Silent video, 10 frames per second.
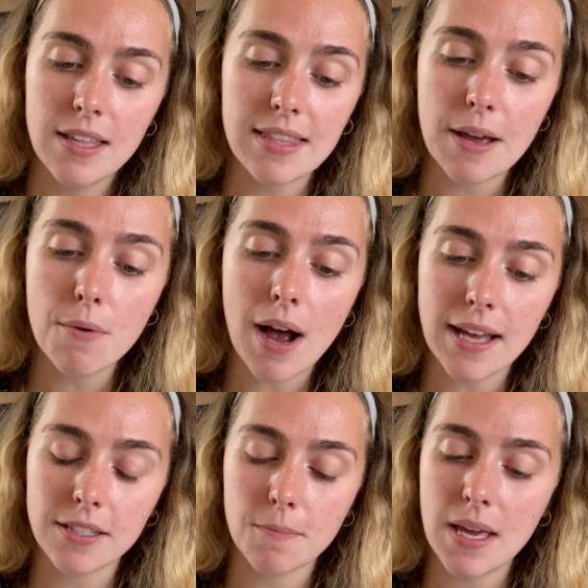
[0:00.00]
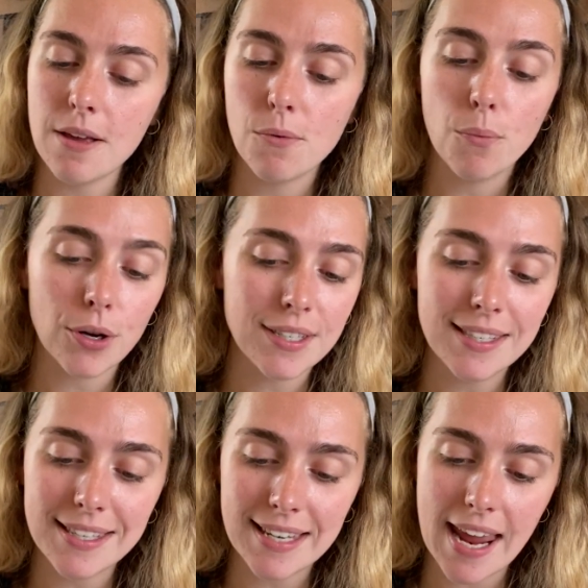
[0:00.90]
they will ask me, what
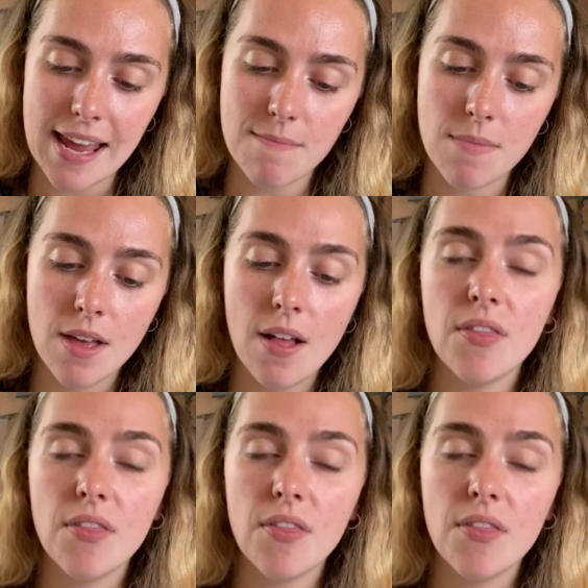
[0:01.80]
is his name?